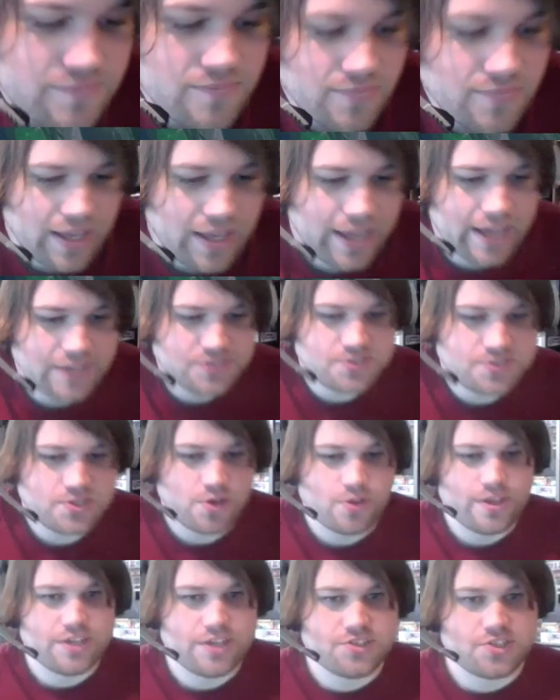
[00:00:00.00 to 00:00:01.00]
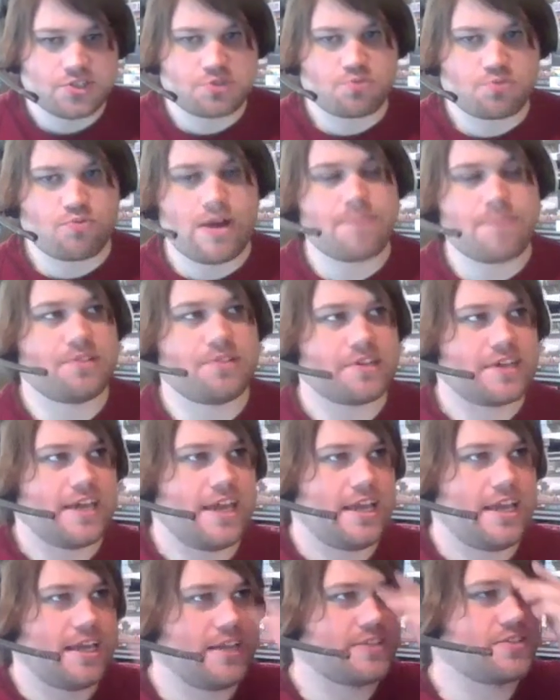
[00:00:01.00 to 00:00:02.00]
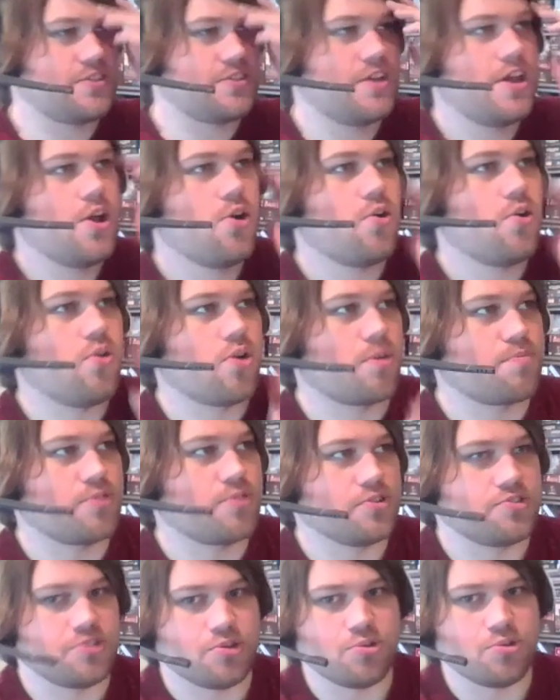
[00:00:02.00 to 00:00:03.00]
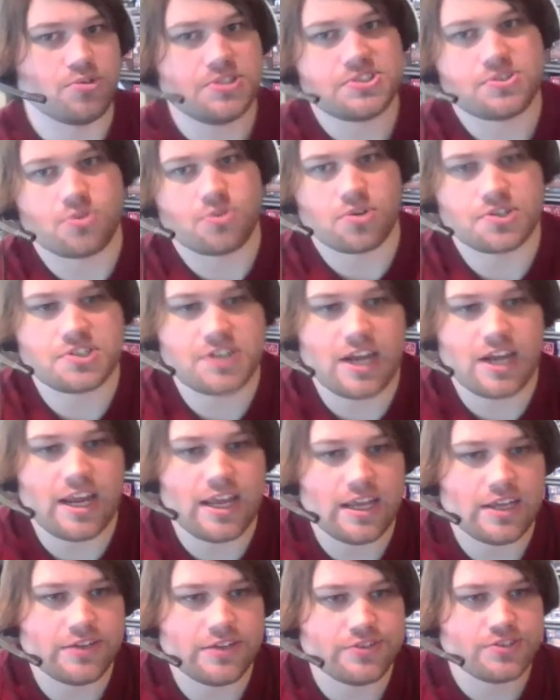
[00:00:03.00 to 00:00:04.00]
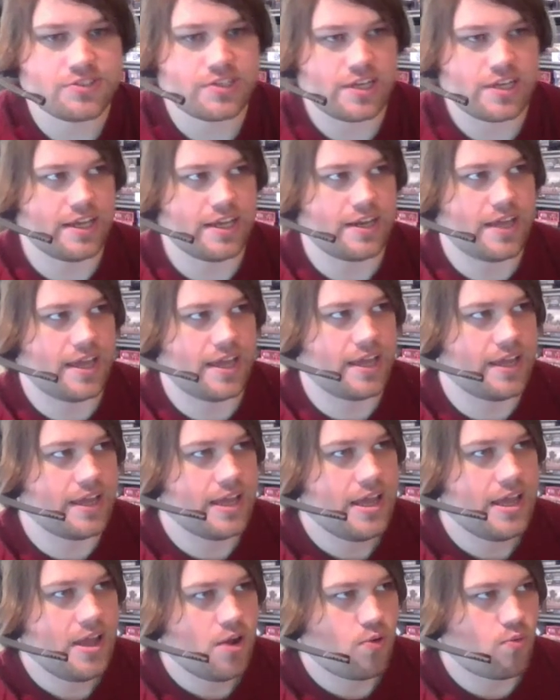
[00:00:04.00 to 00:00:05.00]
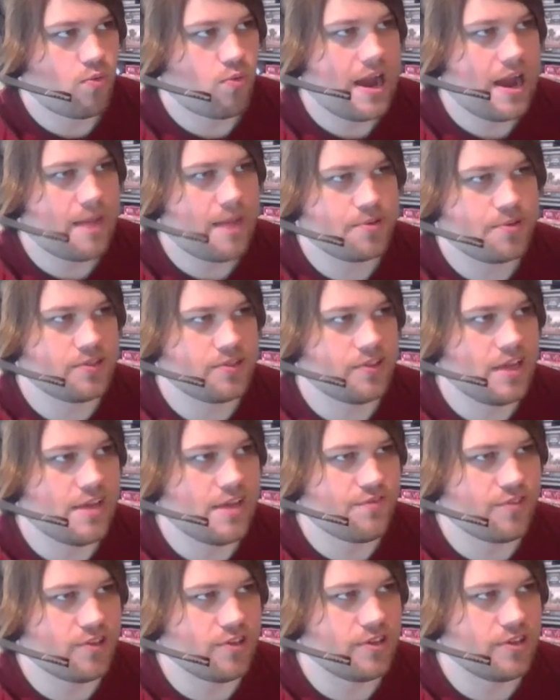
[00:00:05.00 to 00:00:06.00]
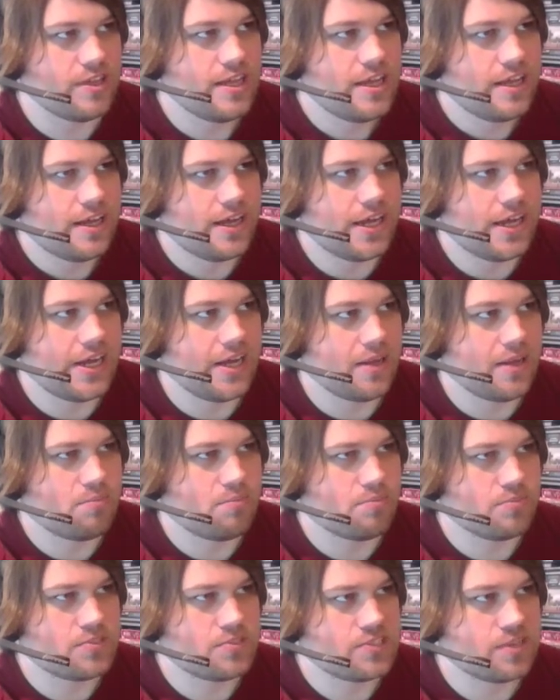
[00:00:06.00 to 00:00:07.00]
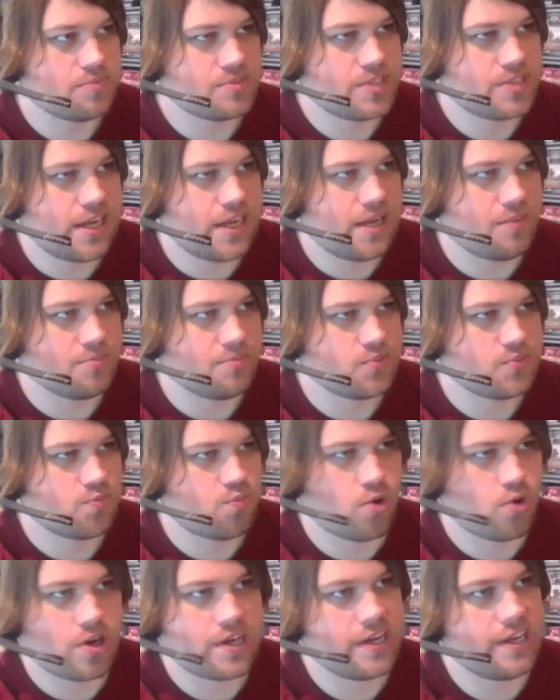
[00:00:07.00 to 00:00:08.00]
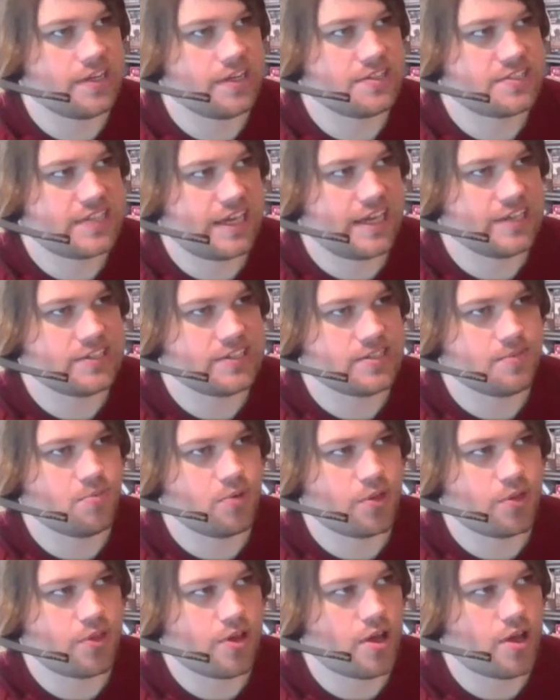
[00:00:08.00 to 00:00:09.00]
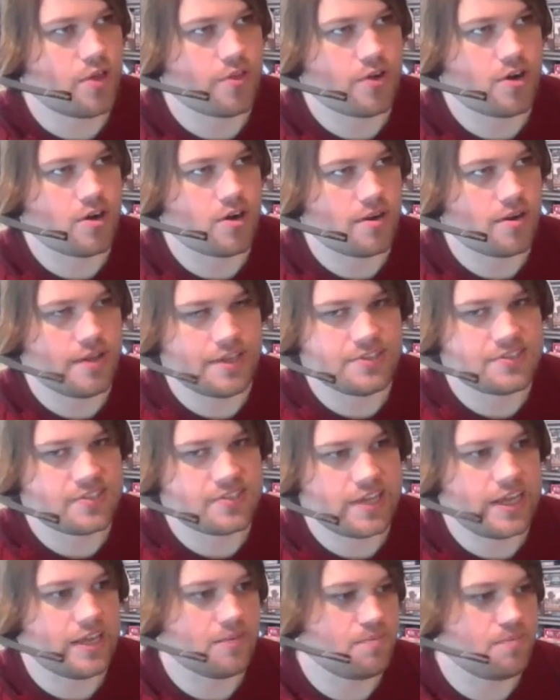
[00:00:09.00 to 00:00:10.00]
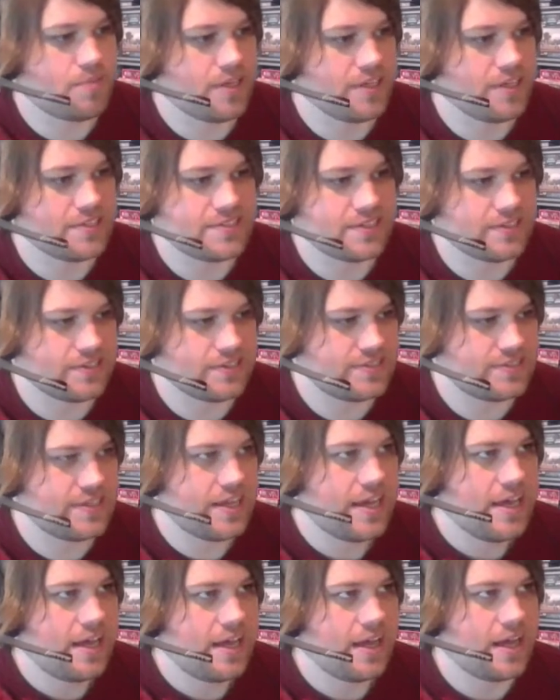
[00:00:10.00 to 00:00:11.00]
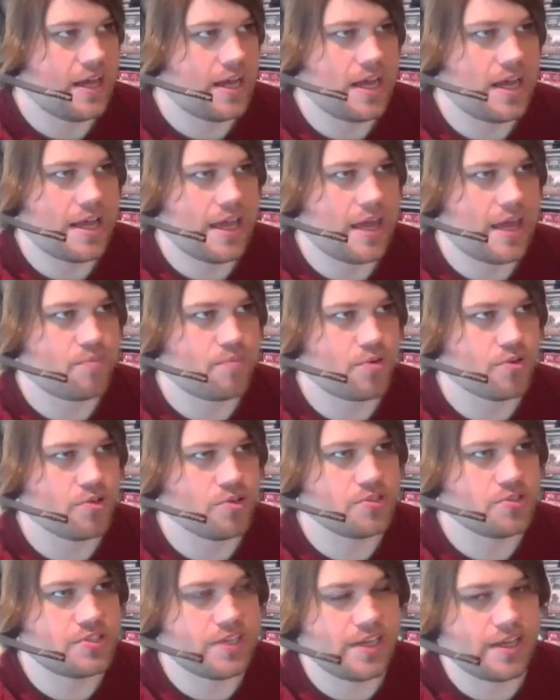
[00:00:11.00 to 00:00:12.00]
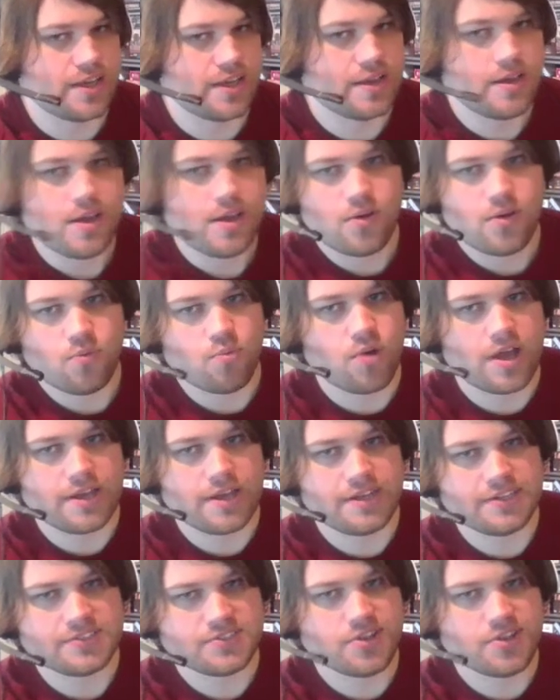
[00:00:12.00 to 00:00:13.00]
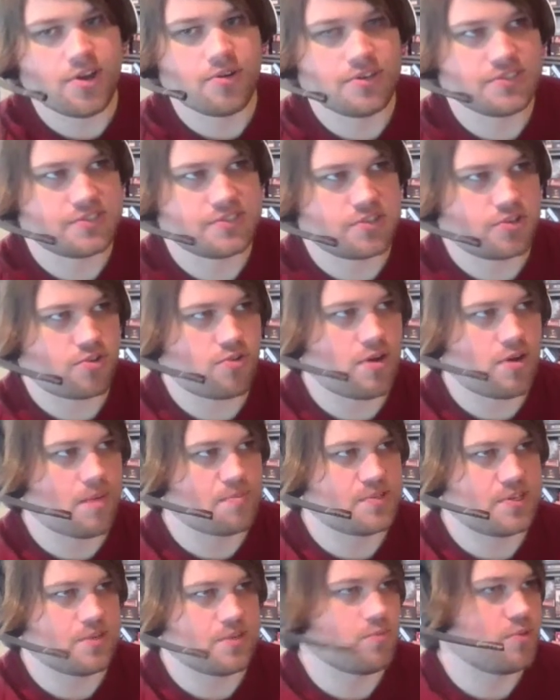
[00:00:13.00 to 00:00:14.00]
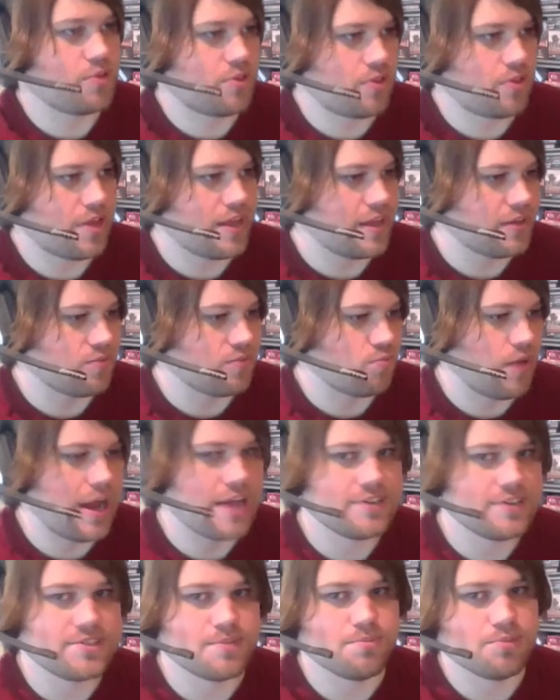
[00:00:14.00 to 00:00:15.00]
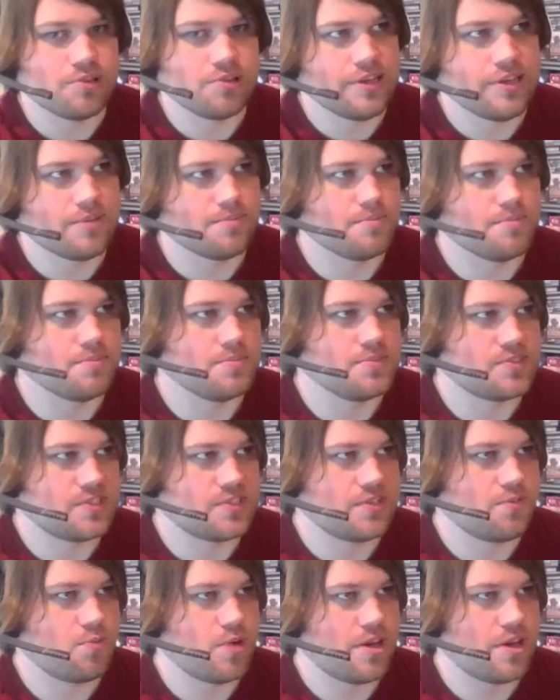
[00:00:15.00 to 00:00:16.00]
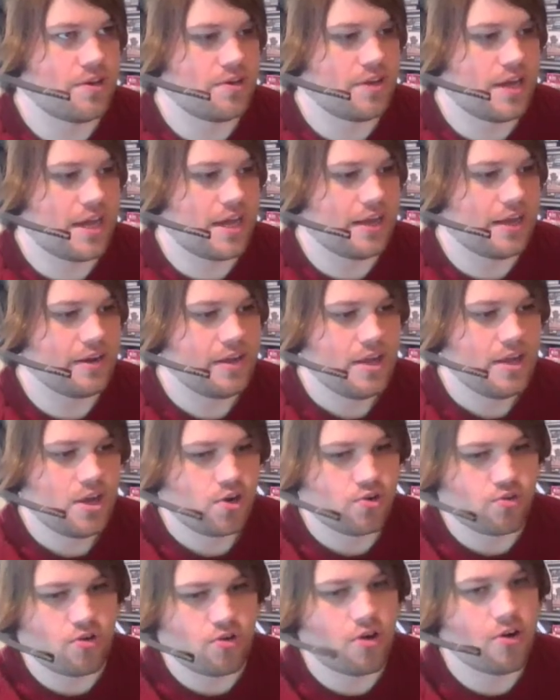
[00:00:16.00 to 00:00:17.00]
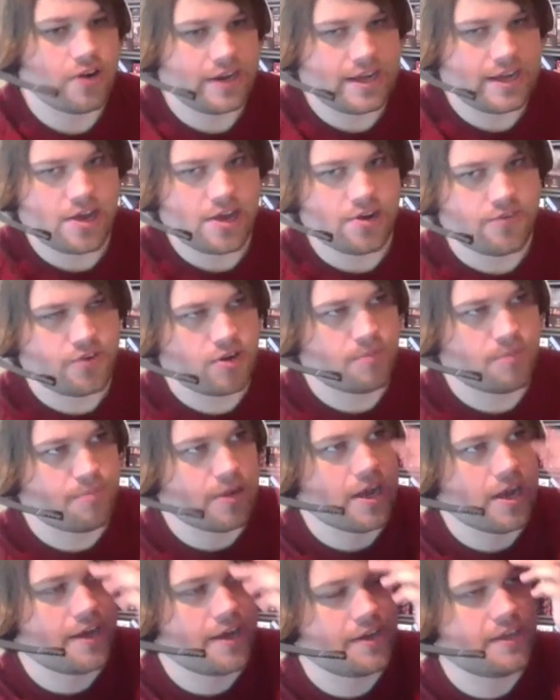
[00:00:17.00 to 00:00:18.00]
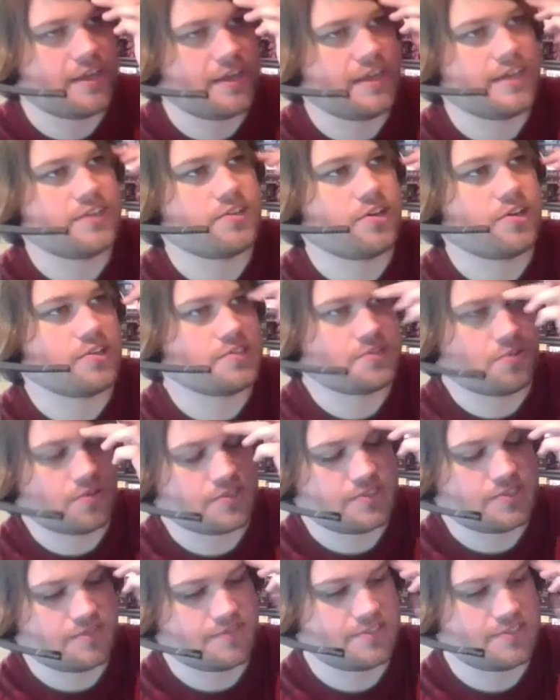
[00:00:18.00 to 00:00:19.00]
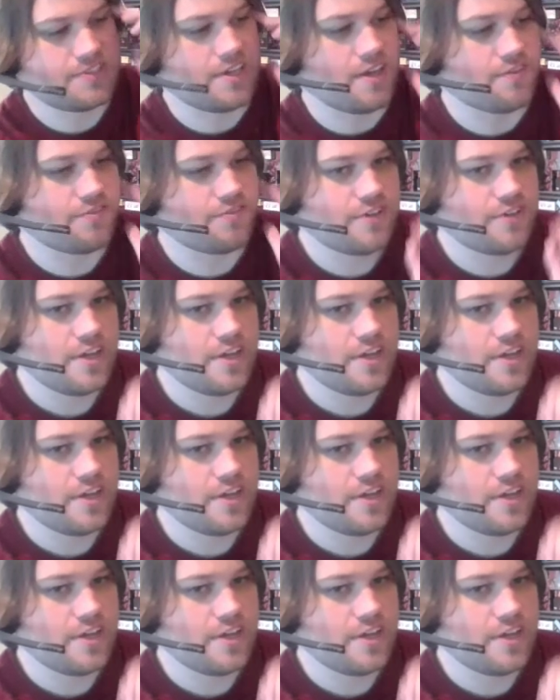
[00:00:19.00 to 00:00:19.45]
and so they just replicate or produce or change at a rapid level, sometimes working in tandem with other insane pieces and producing what is known as the corruption, with like random limbs and whatnot growing out of your body and all sorts of stuff.